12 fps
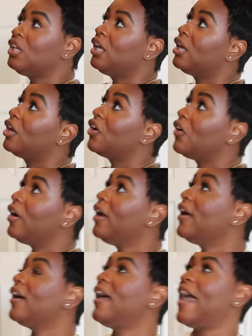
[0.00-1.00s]
here
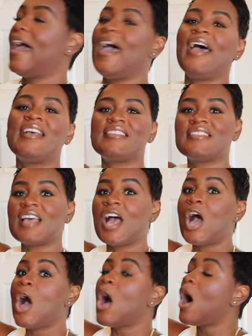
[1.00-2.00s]
has
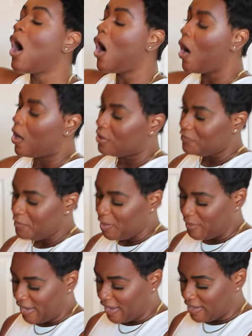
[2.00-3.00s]
all of my
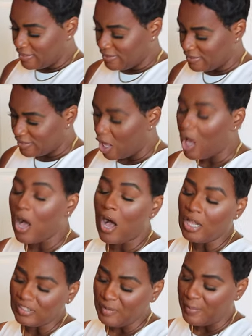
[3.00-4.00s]
bags,
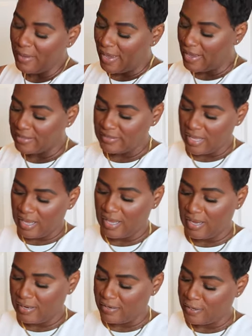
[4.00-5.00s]
all of my bags
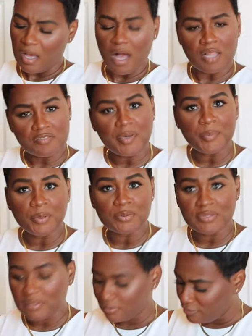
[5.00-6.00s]
and all of my
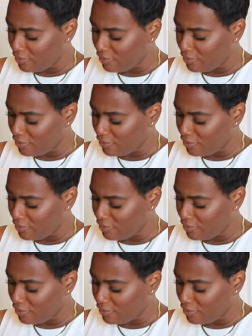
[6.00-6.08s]
boots.